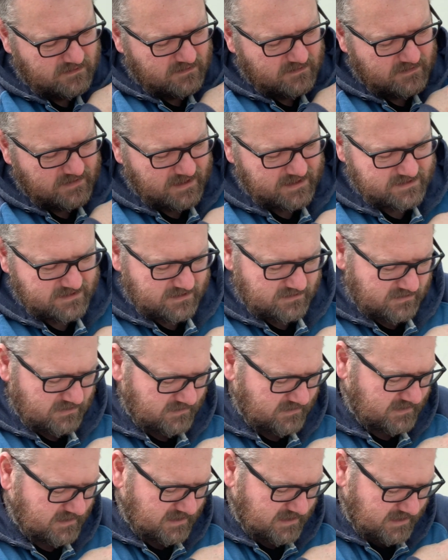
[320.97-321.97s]
That's
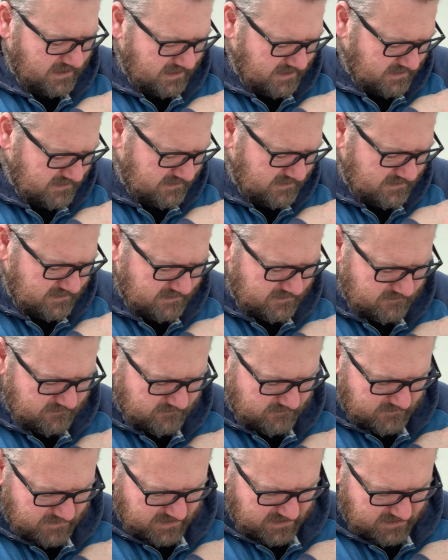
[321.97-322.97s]
another kids
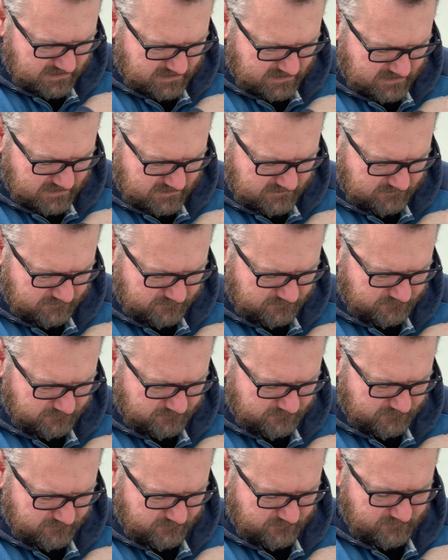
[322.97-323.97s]
medium.
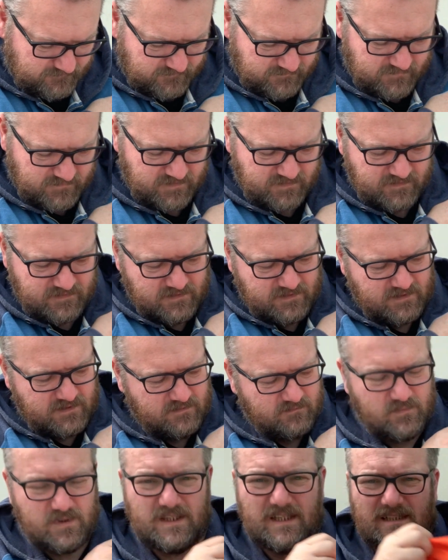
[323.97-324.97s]

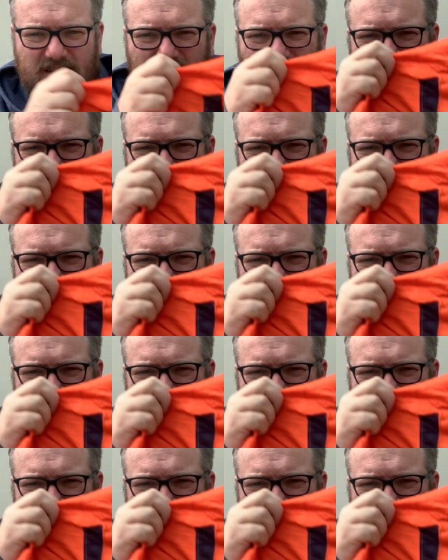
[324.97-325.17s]
But that's a